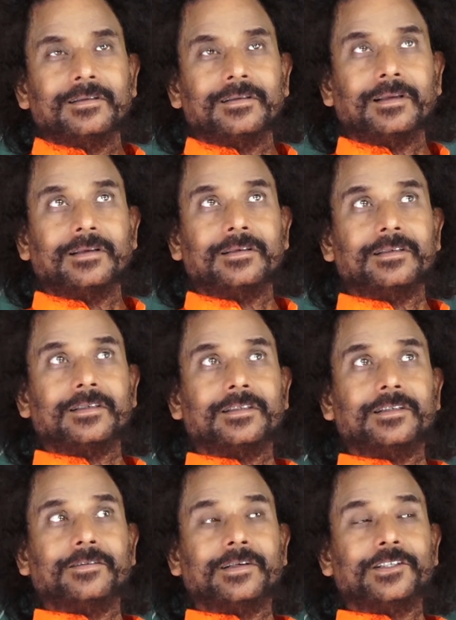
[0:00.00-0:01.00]
Then he
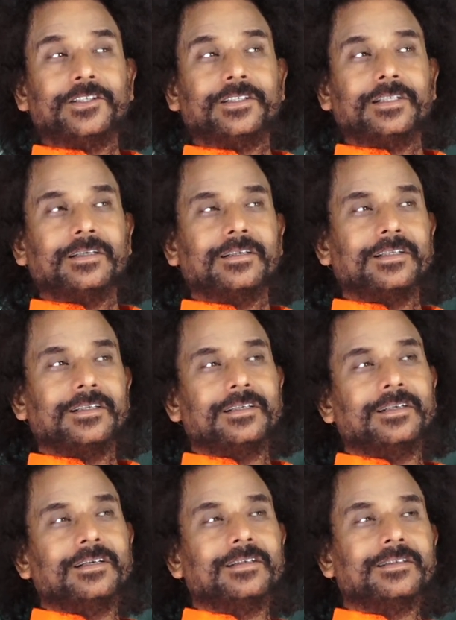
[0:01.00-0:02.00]
was stunned, he
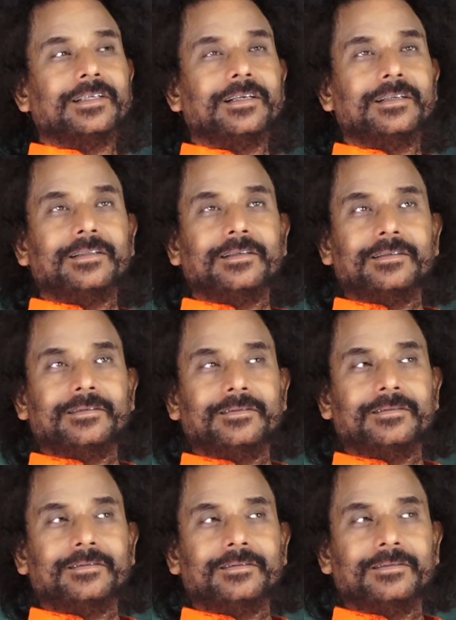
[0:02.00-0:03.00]
didn't say anything.
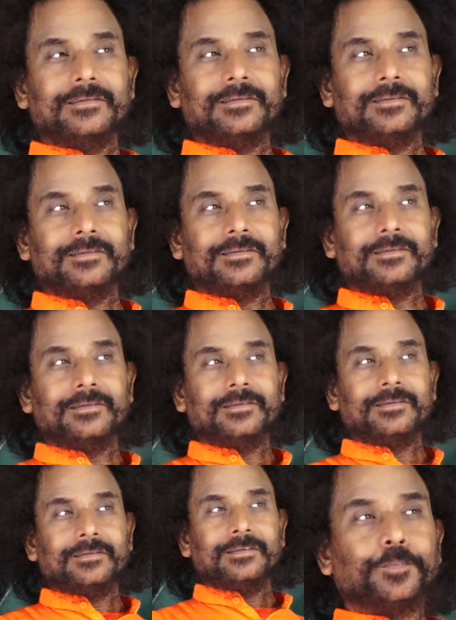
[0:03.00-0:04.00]

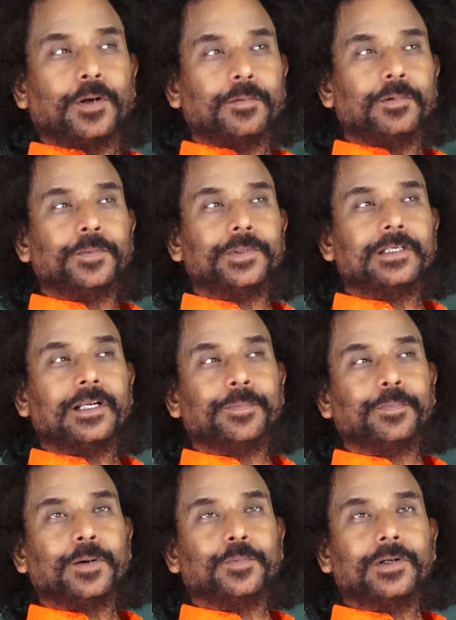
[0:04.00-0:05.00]
Problem is
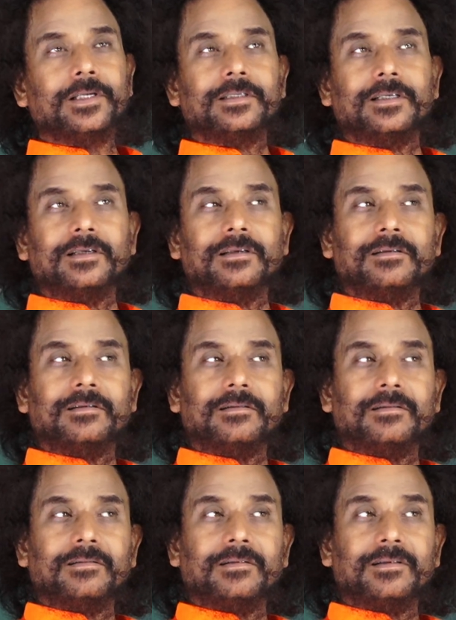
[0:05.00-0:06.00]
not population.
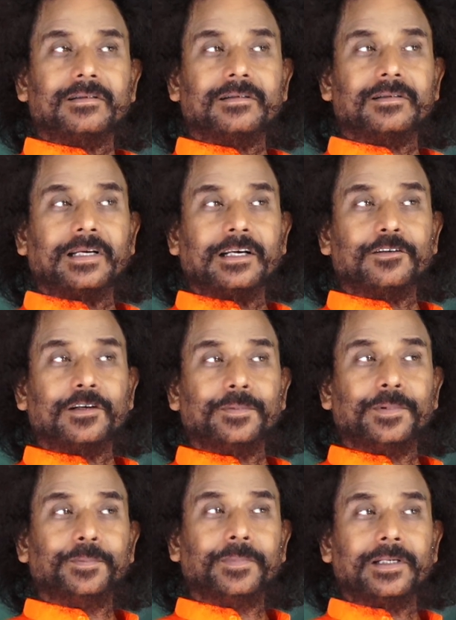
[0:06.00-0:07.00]
Try to
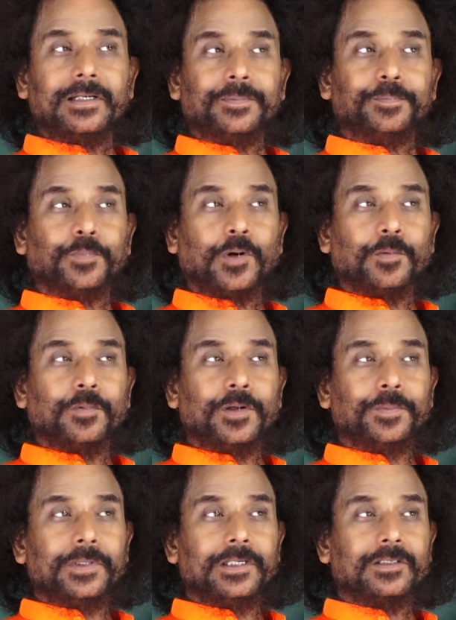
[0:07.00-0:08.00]
remember it.
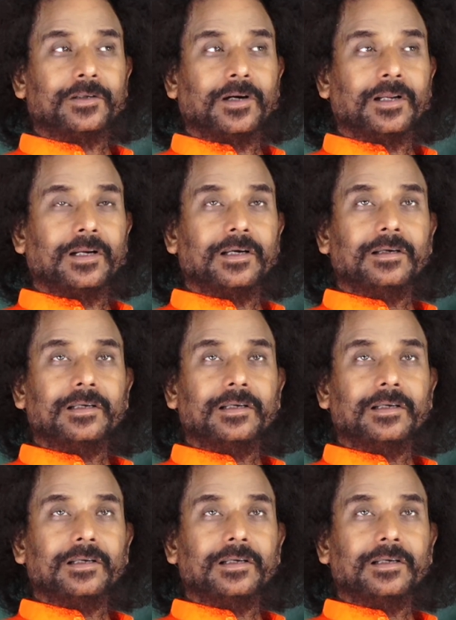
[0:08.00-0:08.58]
Problem is called